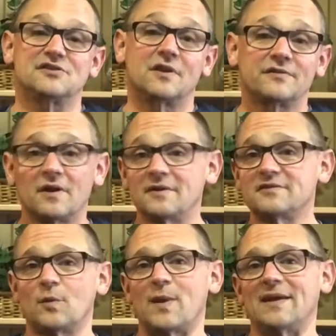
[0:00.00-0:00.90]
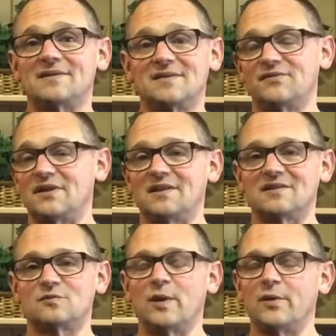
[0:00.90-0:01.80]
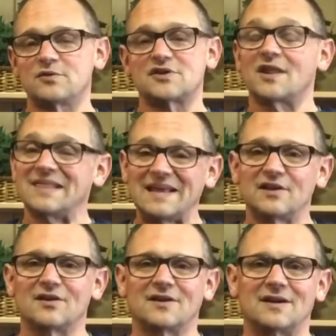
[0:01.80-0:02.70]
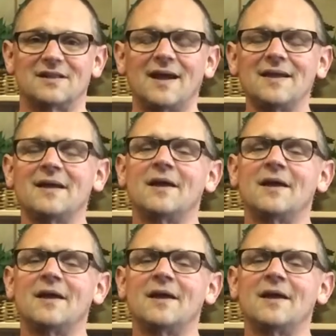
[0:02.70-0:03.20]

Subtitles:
There's also an activity this week which I think you're going to like,